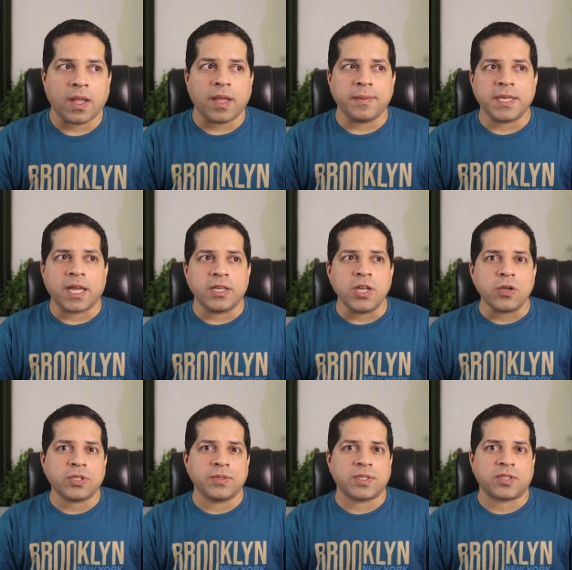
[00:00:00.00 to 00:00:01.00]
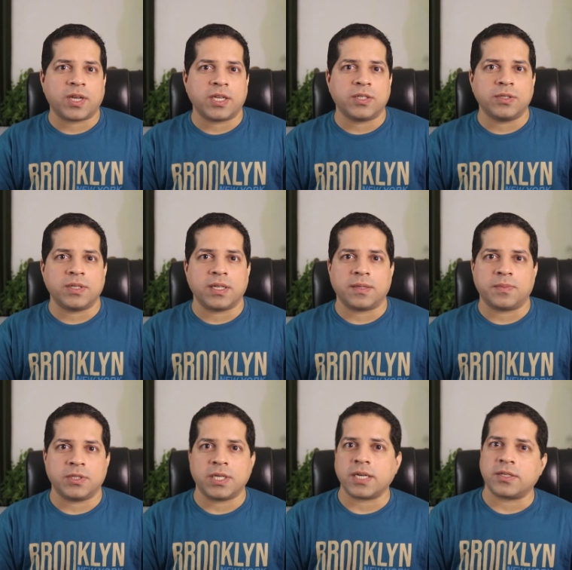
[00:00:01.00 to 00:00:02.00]
I mean, I know she was trying to like
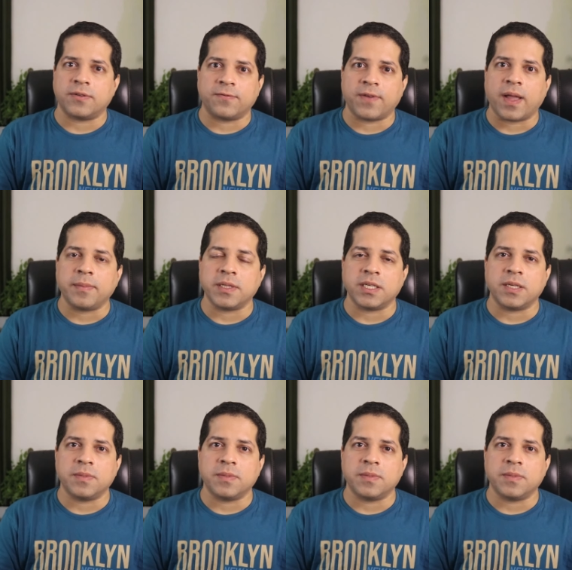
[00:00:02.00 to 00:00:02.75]
protect her family,